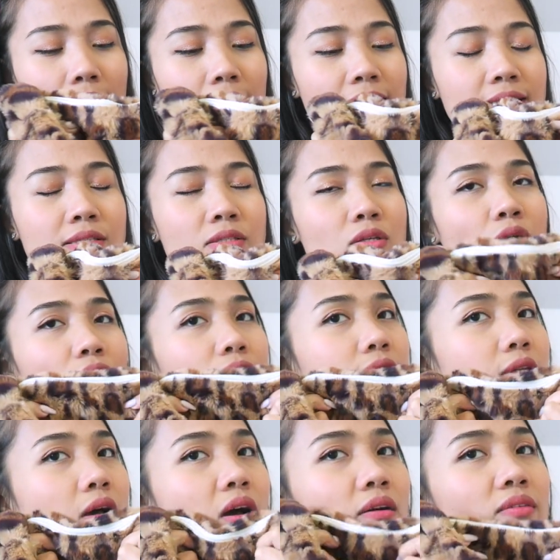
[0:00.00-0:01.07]
it's so
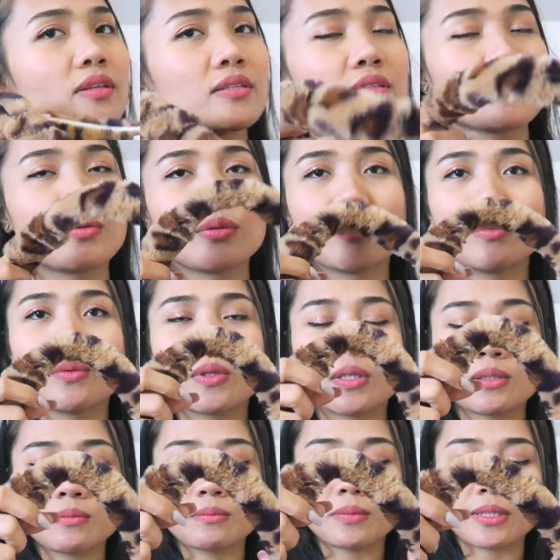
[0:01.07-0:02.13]
soft. It's a good
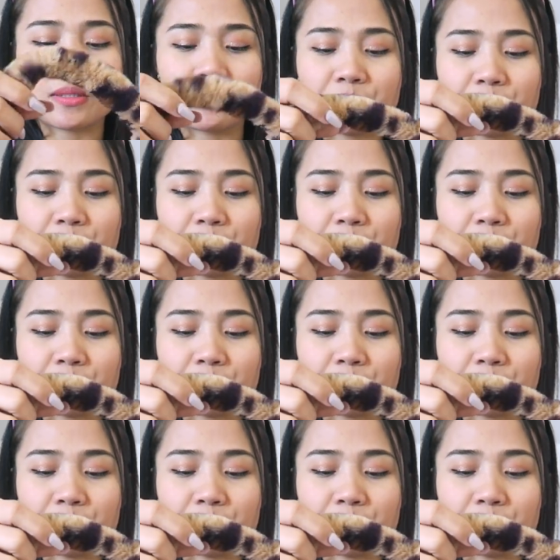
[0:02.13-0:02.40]
one, but